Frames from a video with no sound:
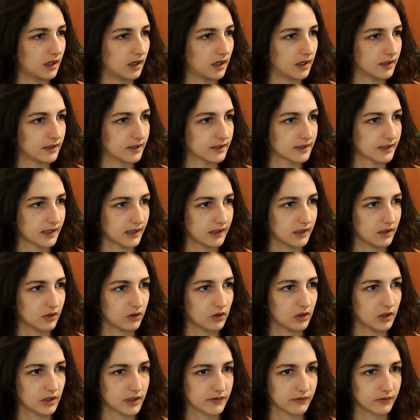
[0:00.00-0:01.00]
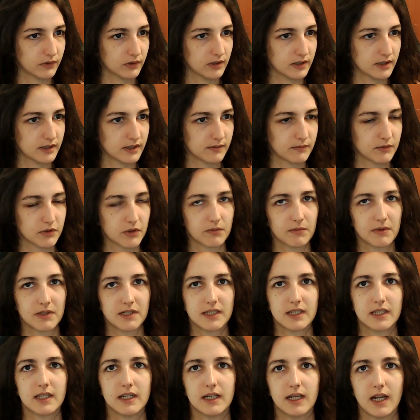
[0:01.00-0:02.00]
deciding colors for the theme. So
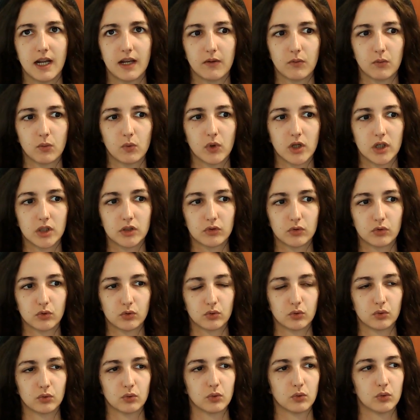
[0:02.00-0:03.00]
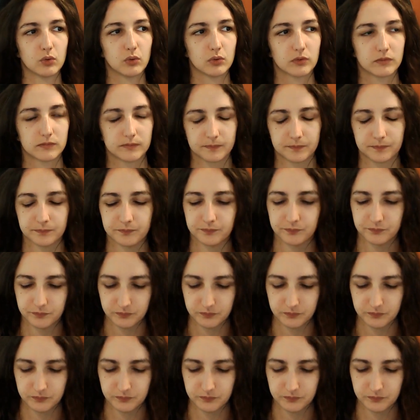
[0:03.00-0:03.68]
basically, I want to.